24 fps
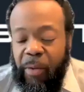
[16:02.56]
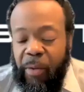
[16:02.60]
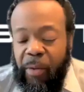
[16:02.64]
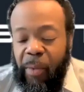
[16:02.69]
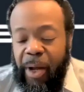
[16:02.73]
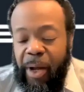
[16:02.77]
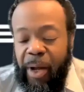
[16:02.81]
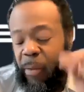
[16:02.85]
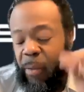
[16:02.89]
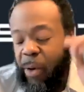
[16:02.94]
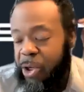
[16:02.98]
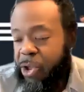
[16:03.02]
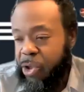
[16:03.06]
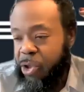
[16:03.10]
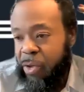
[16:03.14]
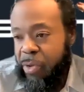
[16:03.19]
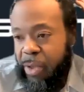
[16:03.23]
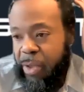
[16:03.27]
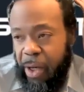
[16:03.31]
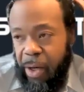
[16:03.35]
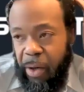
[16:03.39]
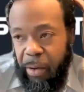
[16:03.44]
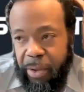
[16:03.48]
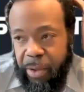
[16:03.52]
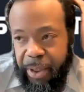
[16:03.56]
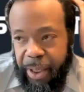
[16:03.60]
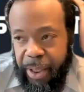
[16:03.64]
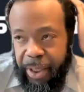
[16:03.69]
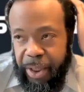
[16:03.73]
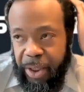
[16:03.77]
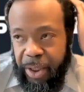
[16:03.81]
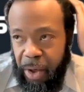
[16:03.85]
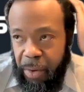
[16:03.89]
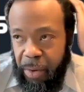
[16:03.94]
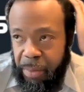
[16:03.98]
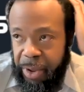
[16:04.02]
what like what's your thoughts
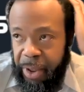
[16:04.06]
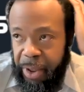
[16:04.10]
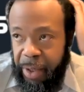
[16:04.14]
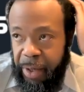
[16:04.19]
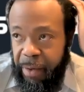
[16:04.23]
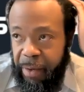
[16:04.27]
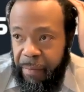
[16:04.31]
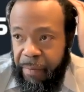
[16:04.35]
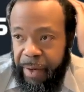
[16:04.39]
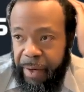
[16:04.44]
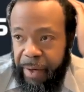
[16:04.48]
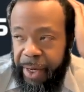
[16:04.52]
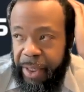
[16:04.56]
in terms of